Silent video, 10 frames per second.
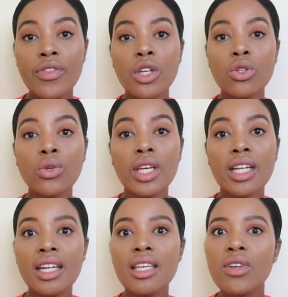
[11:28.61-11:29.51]
that you
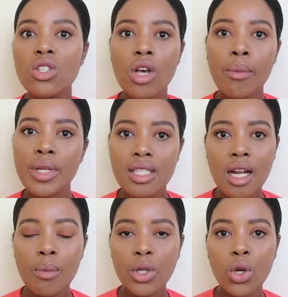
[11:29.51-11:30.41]
can leave us comments
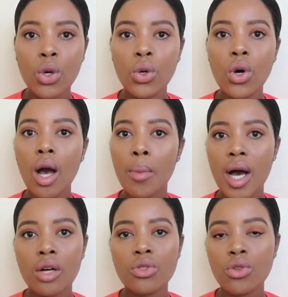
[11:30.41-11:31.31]
down below
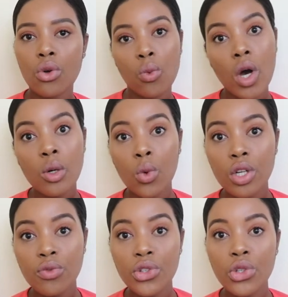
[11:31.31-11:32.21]
about, you know, what
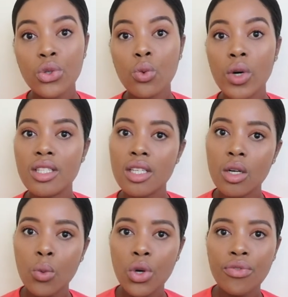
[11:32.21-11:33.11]
worked for you, what
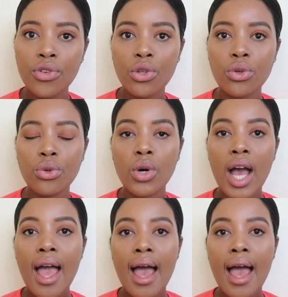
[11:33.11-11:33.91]
didn't work for you,